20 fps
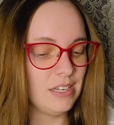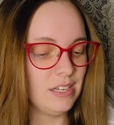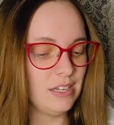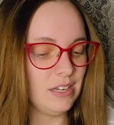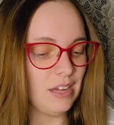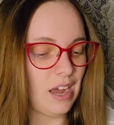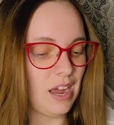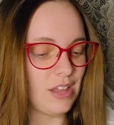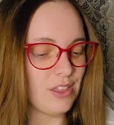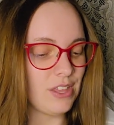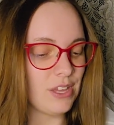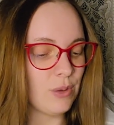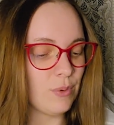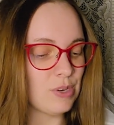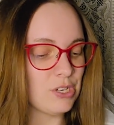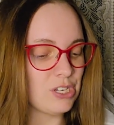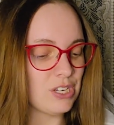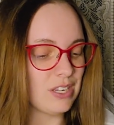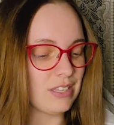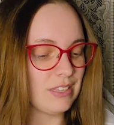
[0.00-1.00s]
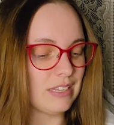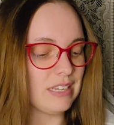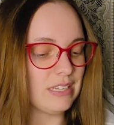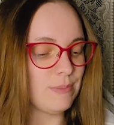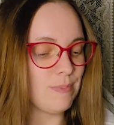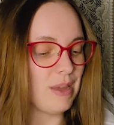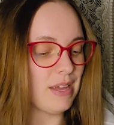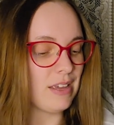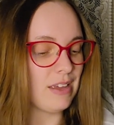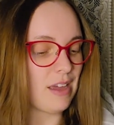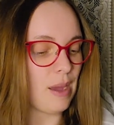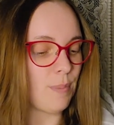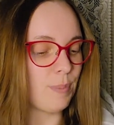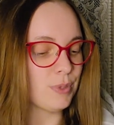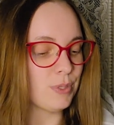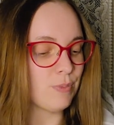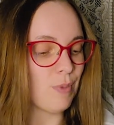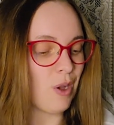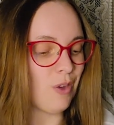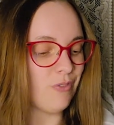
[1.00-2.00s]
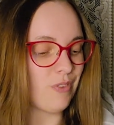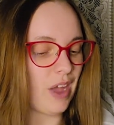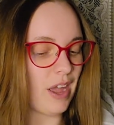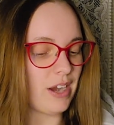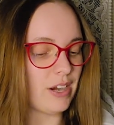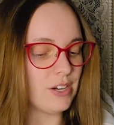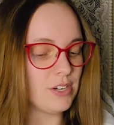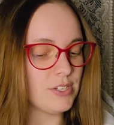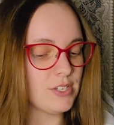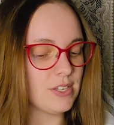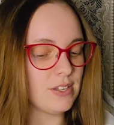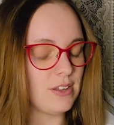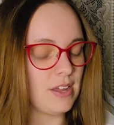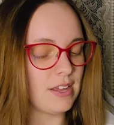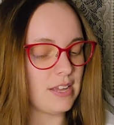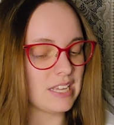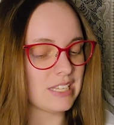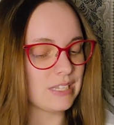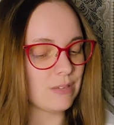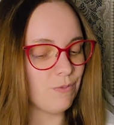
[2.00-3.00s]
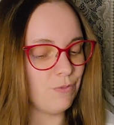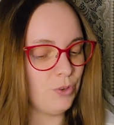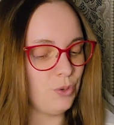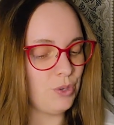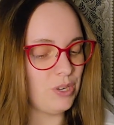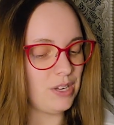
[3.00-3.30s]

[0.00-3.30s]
I think we should at least make a couple small fires and get some food in